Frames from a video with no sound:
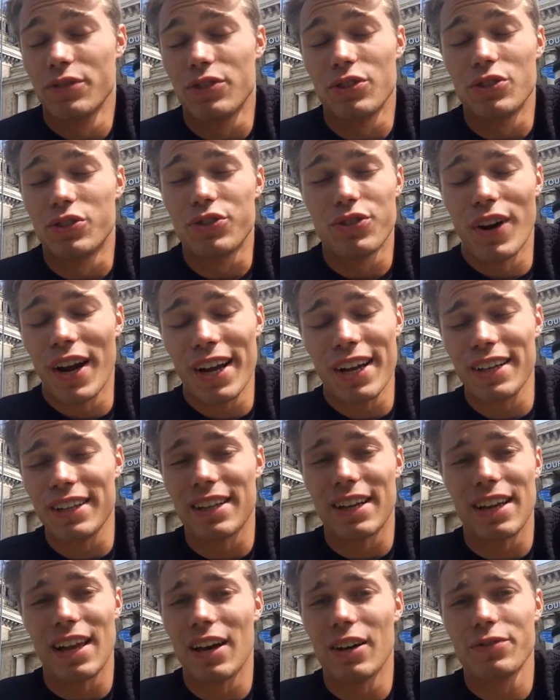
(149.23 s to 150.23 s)
to train.
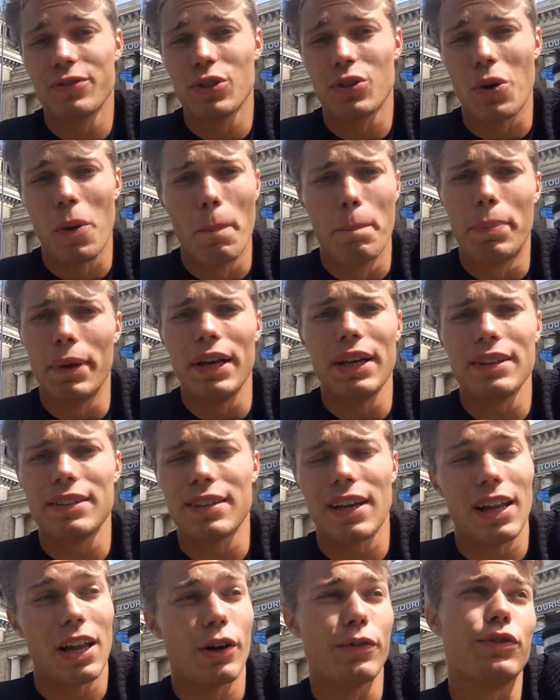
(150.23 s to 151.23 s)
I love to
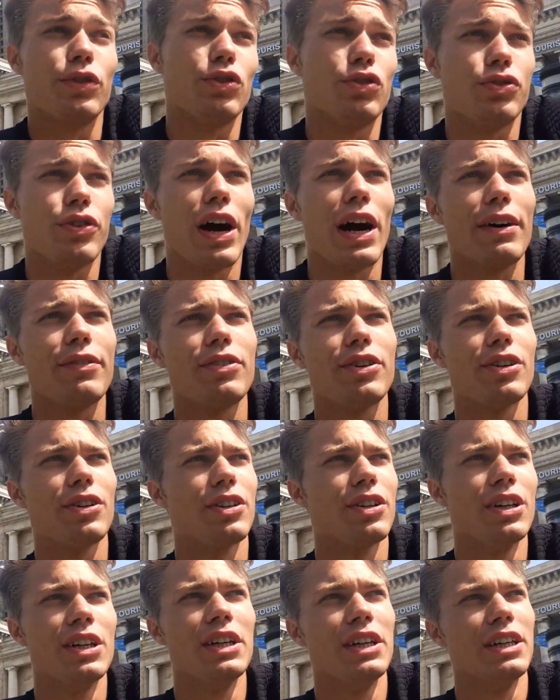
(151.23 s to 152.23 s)
compete. I love to travel.